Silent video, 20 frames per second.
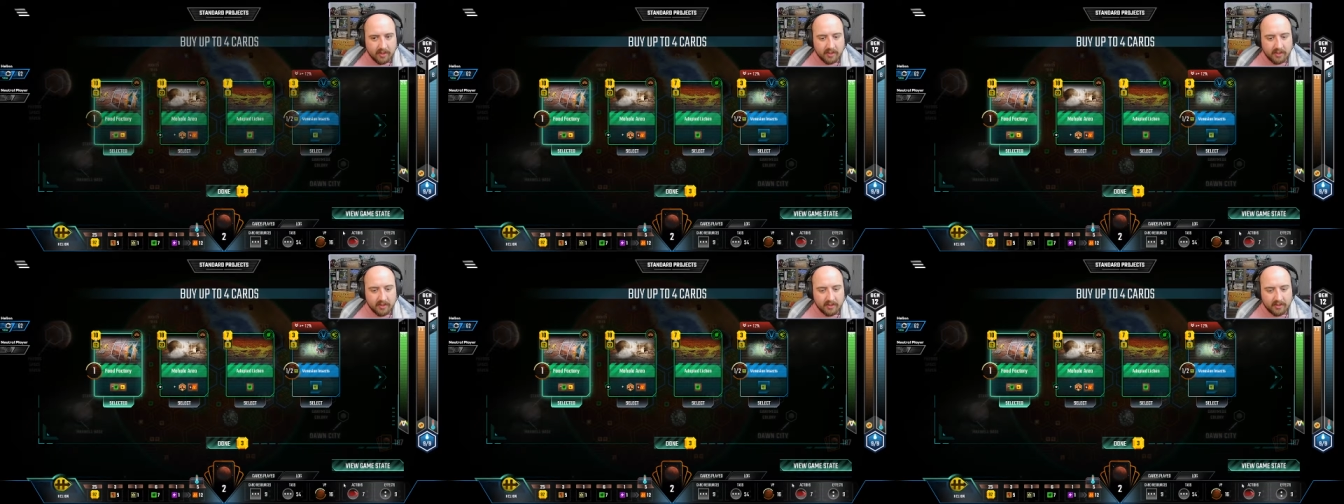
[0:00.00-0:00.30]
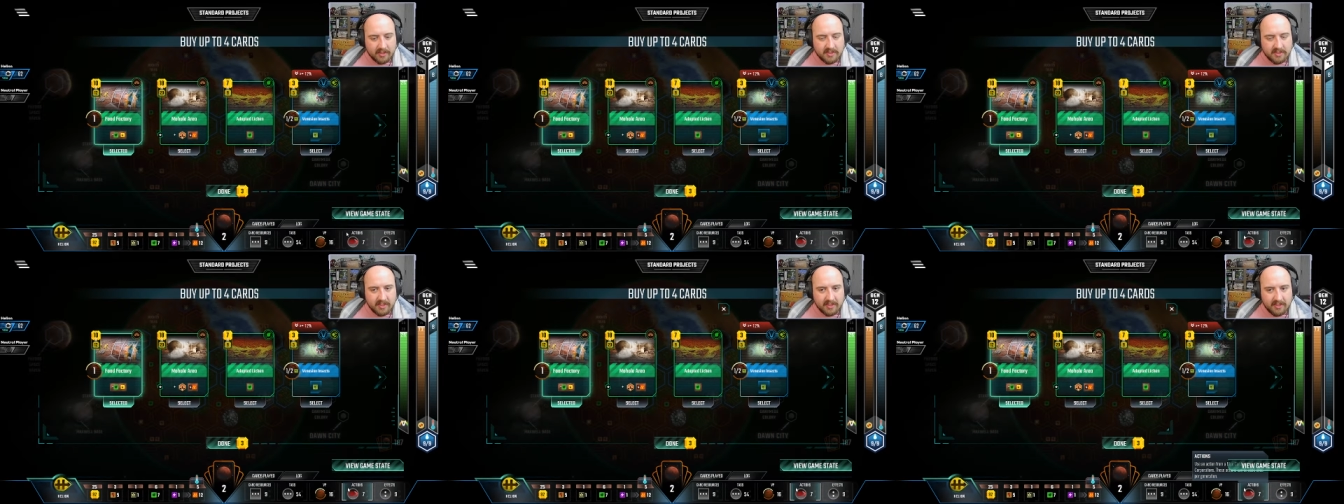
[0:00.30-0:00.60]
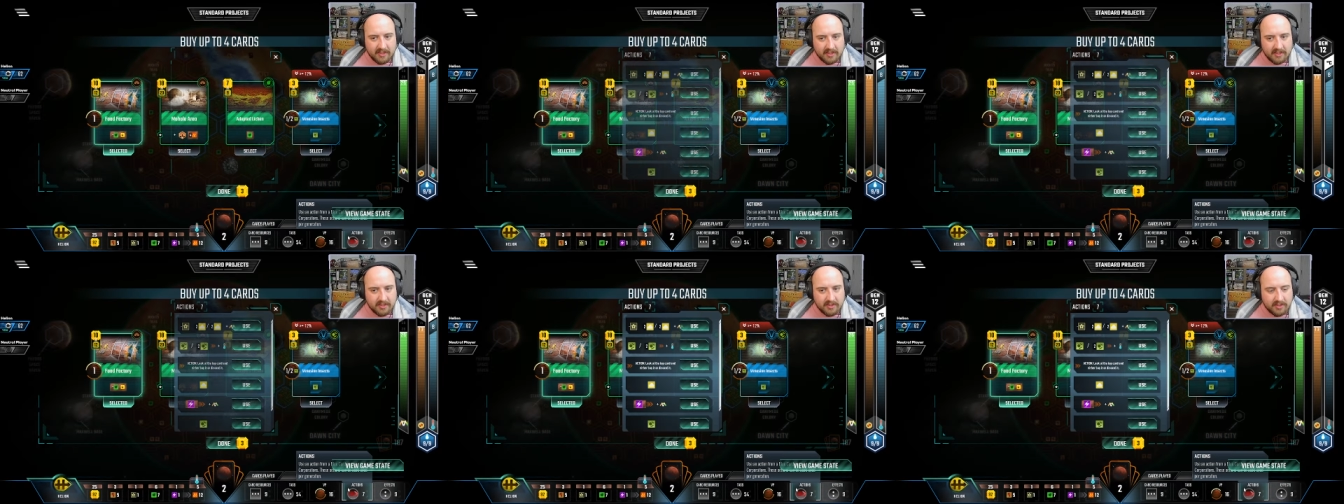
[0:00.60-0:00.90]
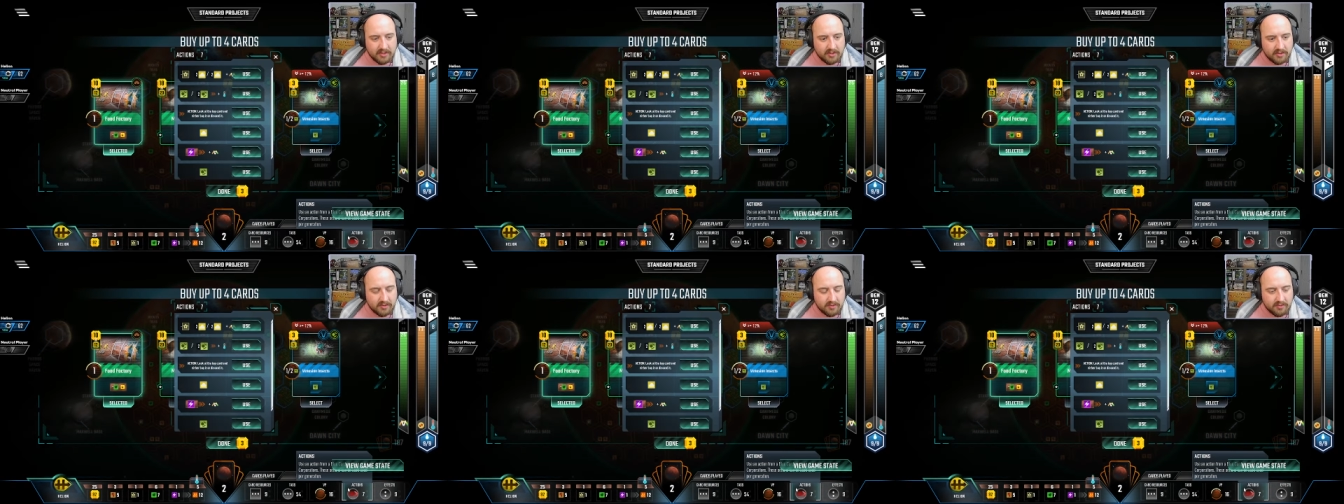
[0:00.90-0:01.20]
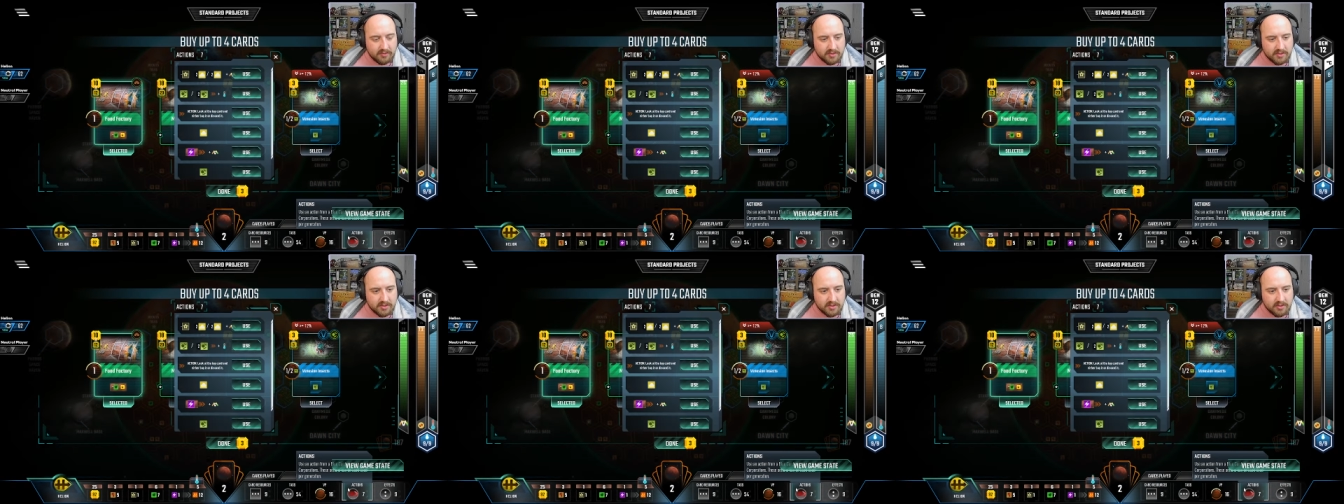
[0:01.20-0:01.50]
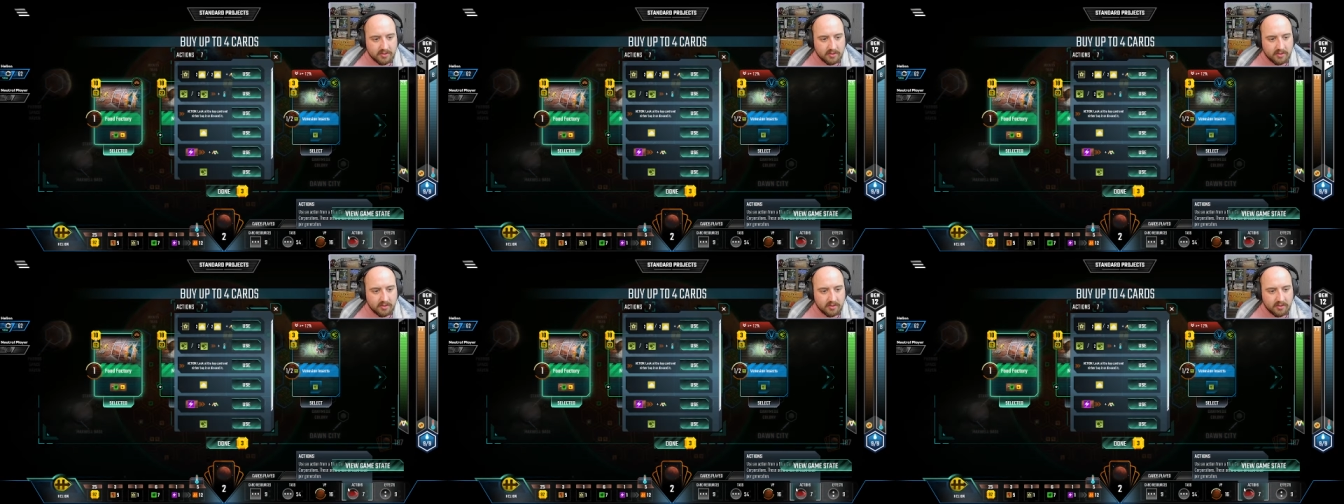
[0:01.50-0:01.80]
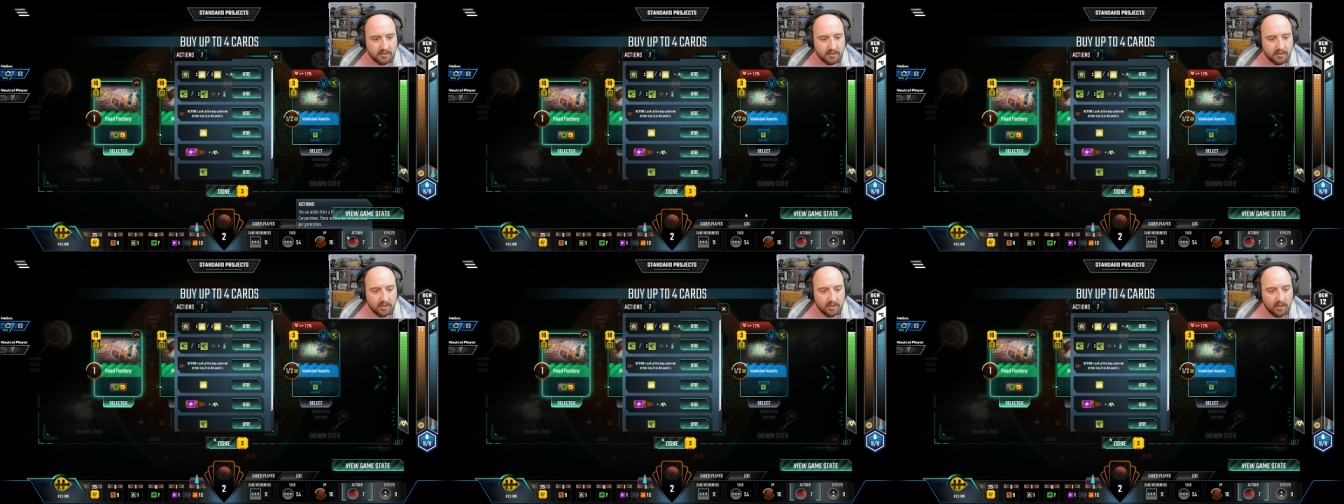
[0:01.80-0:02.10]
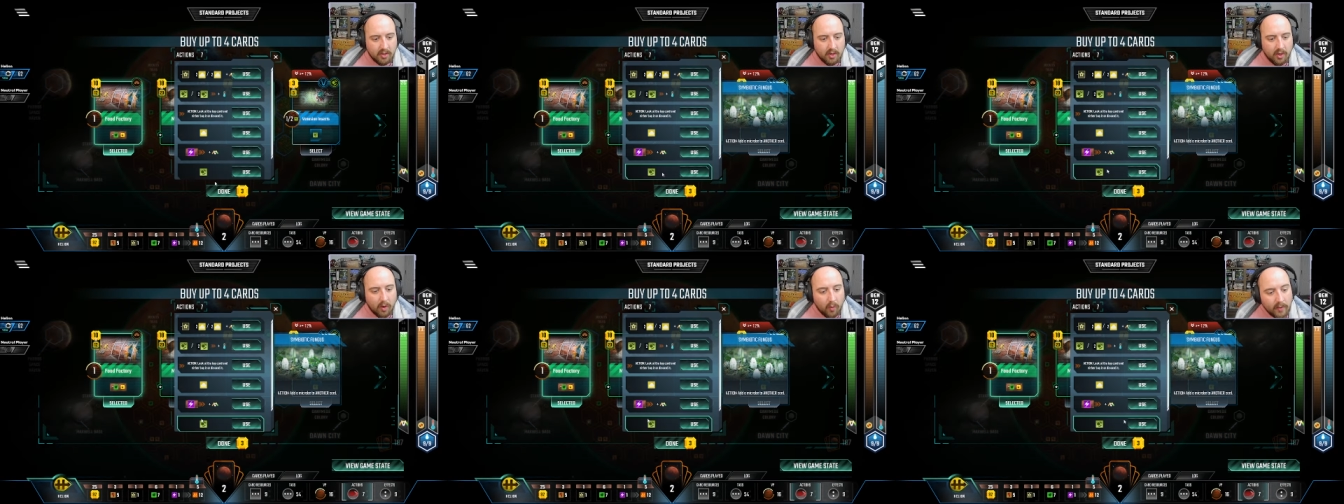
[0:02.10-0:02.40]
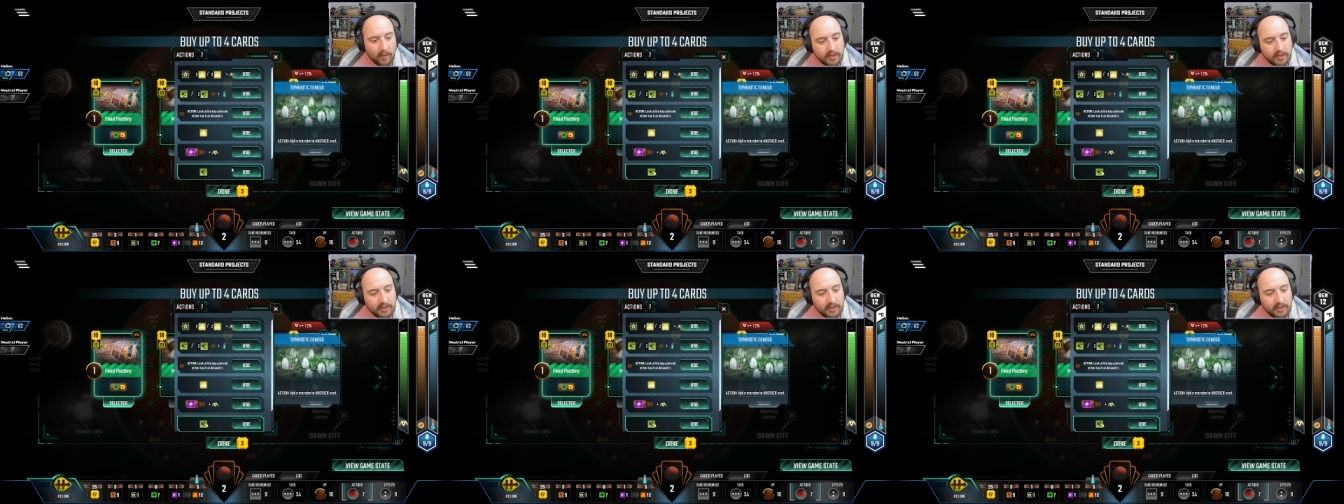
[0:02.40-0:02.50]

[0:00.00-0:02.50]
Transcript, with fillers: because I need to use... Oh,